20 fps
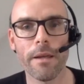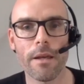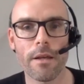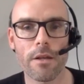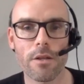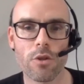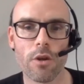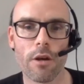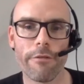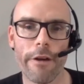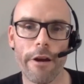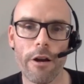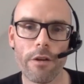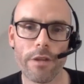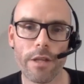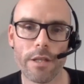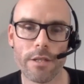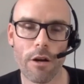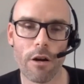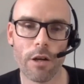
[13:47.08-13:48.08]
So I've heard
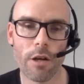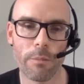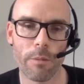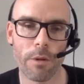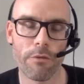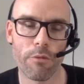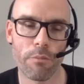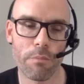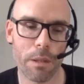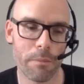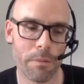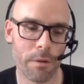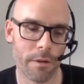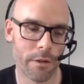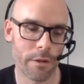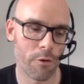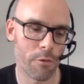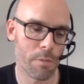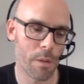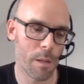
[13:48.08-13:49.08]
this argument from people
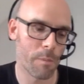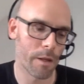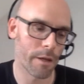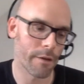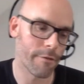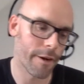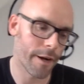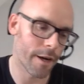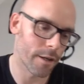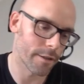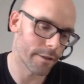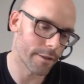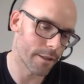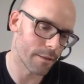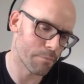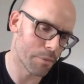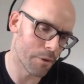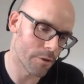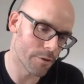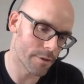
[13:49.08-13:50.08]
in the Republic of Ireland,
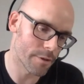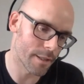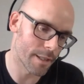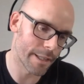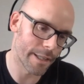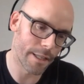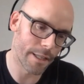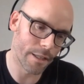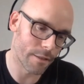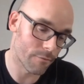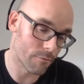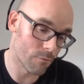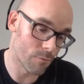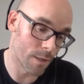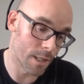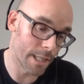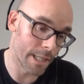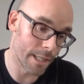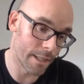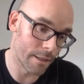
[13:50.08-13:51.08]
and personally, it
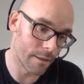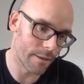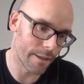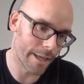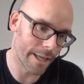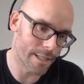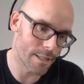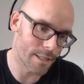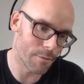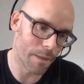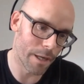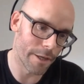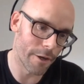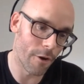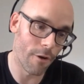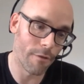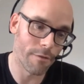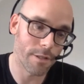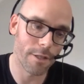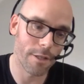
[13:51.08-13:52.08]
really gets on my
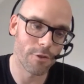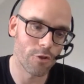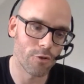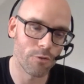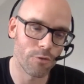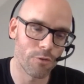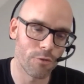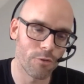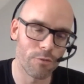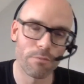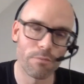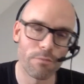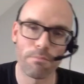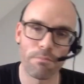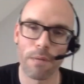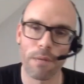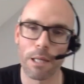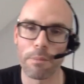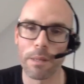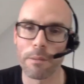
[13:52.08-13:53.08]
nerves, as you might be
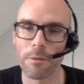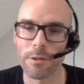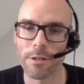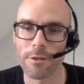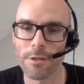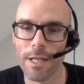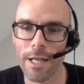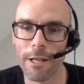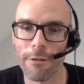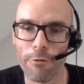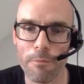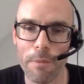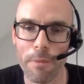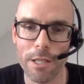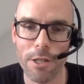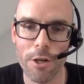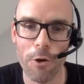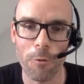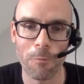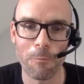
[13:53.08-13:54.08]
able to tell from my
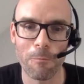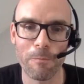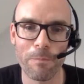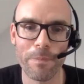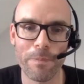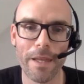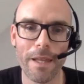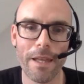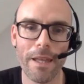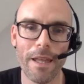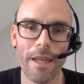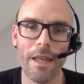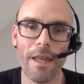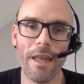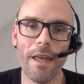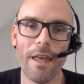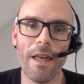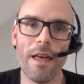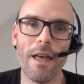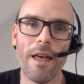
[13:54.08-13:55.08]
tone.
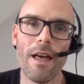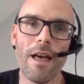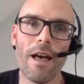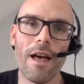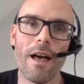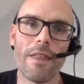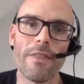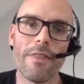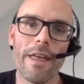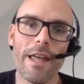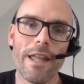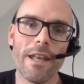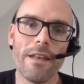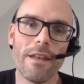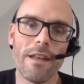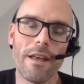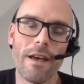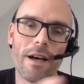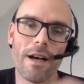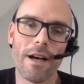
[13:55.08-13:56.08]
Then
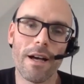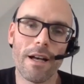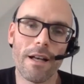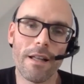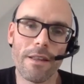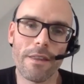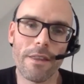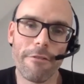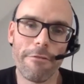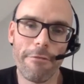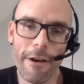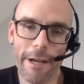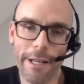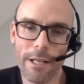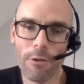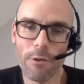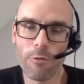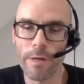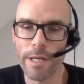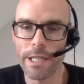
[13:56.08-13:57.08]
the
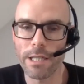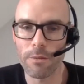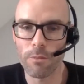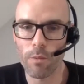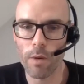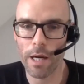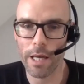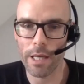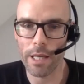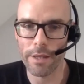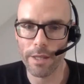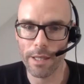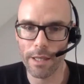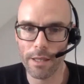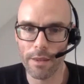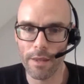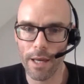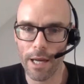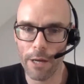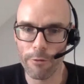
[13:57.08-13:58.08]
final reason why I think
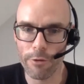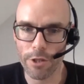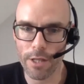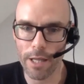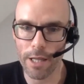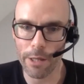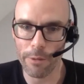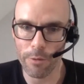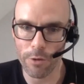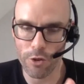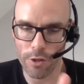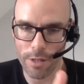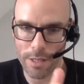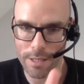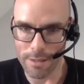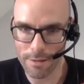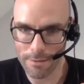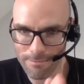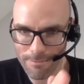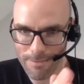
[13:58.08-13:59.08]
the Irish language
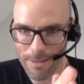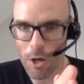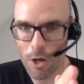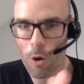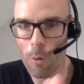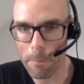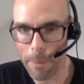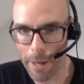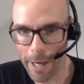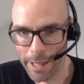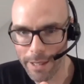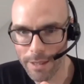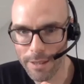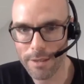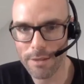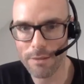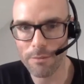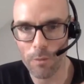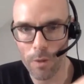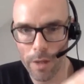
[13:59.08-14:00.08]
is
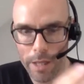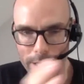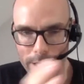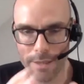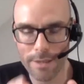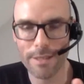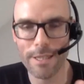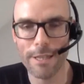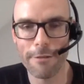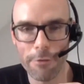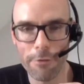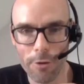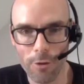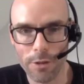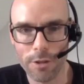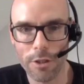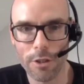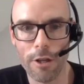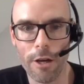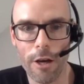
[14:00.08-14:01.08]
complex and why it's
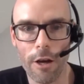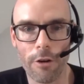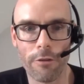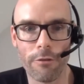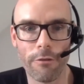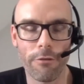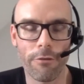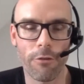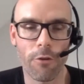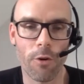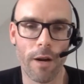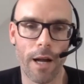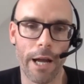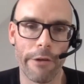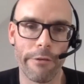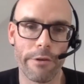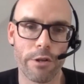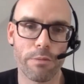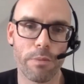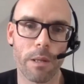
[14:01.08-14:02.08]
difficult to learn for
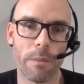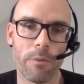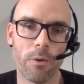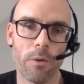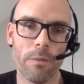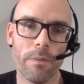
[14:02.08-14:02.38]
Irish people